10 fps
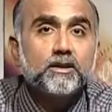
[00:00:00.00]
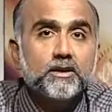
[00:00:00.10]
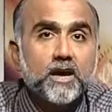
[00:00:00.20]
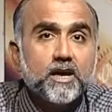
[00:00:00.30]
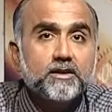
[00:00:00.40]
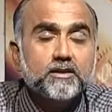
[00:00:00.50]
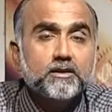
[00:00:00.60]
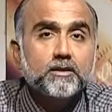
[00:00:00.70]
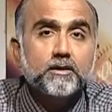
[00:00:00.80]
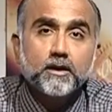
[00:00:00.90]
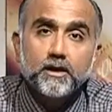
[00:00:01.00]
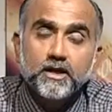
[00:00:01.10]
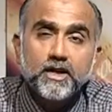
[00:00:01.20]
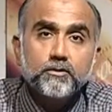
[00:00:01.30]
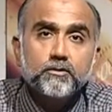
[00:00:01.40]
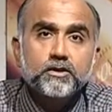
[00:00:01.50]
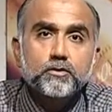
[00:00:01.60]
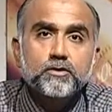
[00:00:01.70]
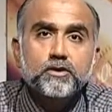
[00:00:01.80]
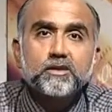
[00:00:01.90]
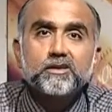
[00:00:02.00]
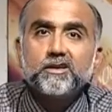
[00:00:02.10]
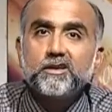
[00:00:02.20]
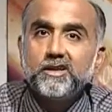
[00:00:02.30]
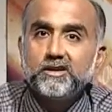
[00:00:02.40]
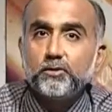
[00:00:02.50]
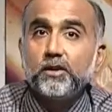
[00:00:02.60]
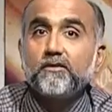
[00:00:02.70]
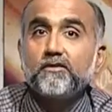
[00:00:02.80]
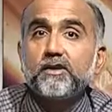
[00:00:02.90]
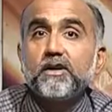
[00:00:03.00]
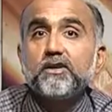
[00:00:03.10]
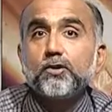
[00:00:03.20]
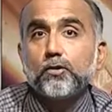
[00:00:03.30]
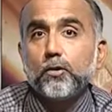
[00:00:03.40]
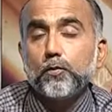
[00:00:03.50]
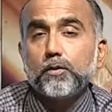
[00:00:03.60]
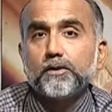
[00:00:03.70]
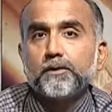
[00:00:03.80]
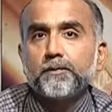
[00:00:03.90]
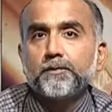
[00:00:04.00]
The answer again to this question is yes, you have done your homework.